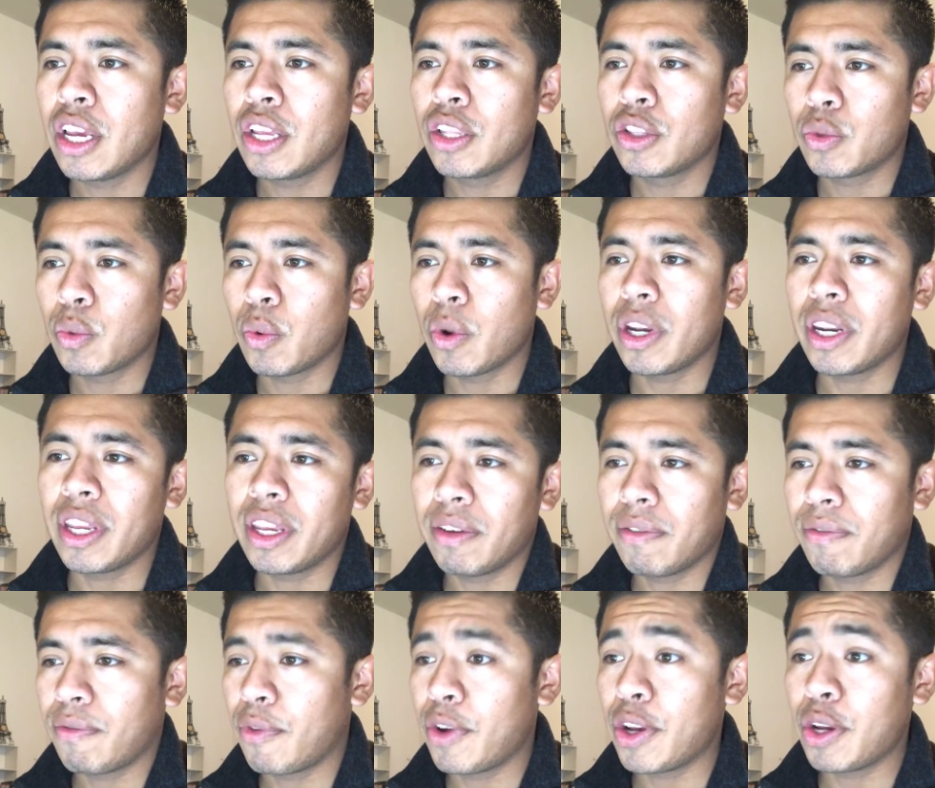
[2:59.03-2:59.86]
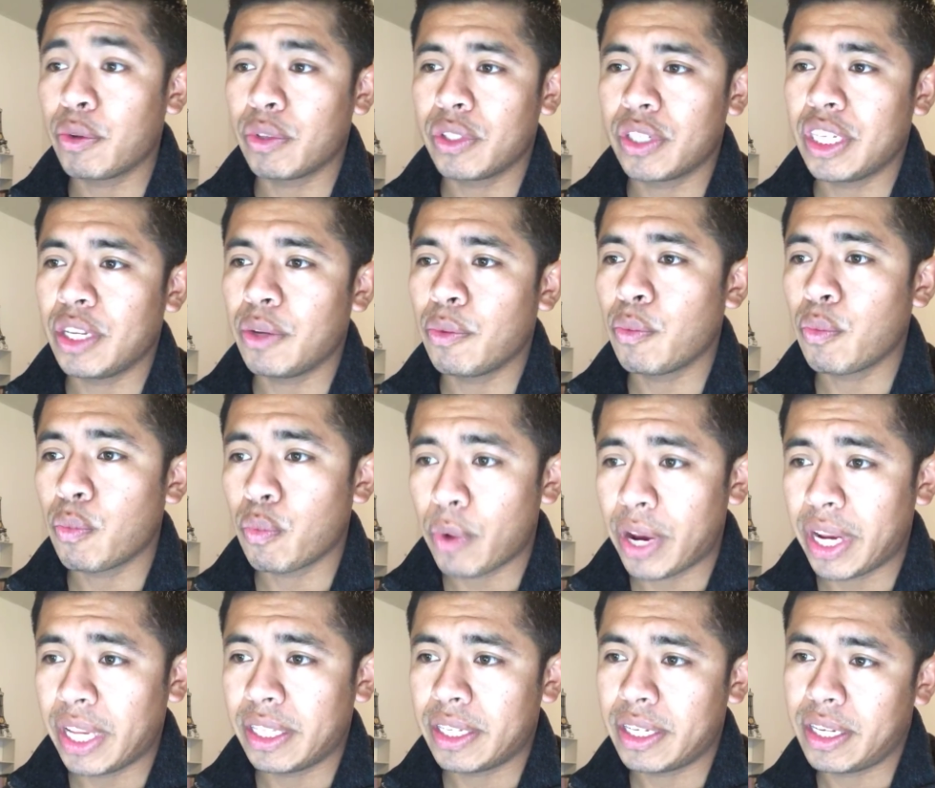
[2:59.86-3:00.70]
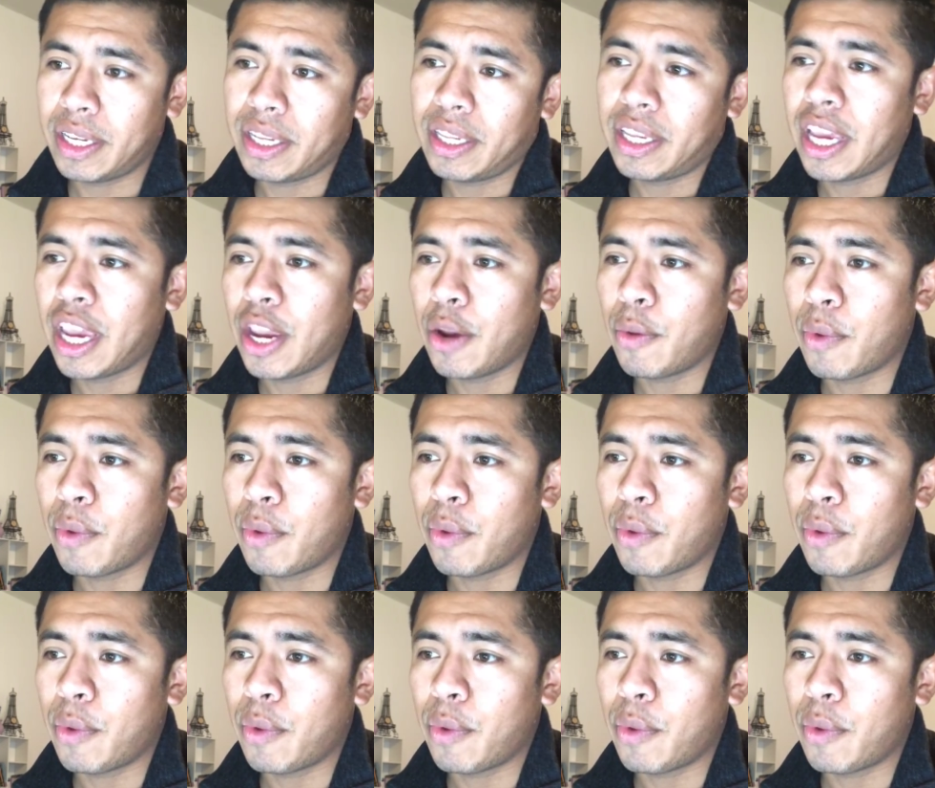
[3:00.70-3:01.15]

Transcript: 20, frequency rate, a